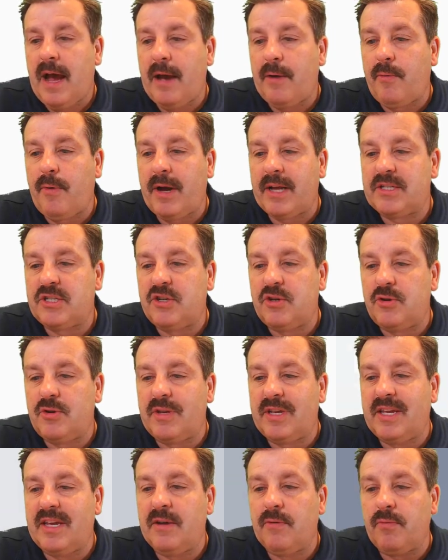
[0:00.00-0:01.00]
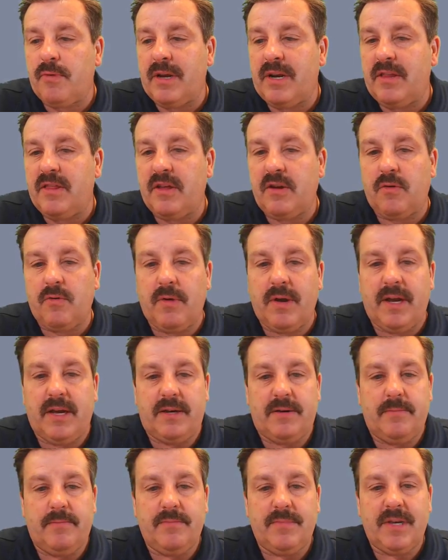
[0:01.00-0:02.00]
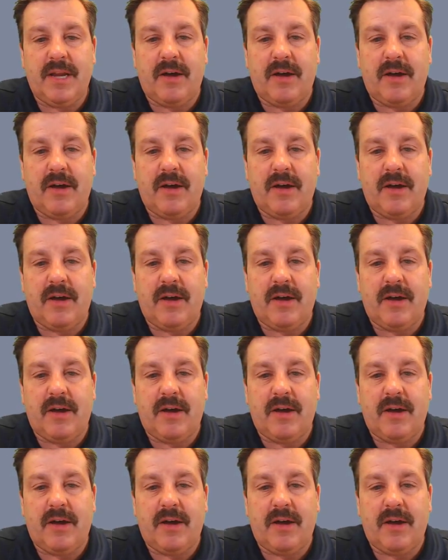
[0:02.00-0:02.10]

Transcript: I want you to get rid of the grid.